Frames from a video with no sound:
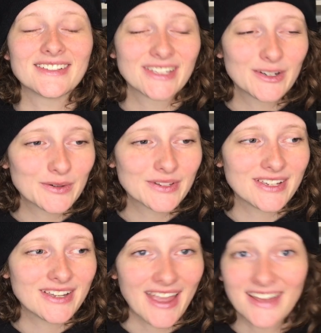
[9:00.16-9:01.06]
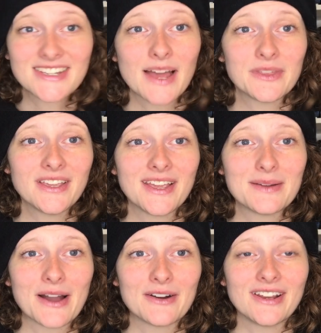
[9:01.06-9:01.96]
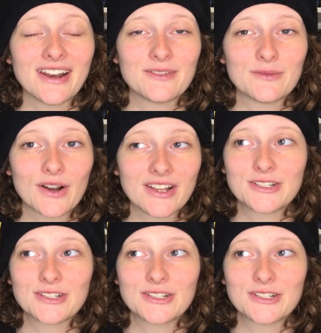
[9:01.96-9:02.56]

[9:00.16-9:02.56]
literally can't stop thinking about it and wanting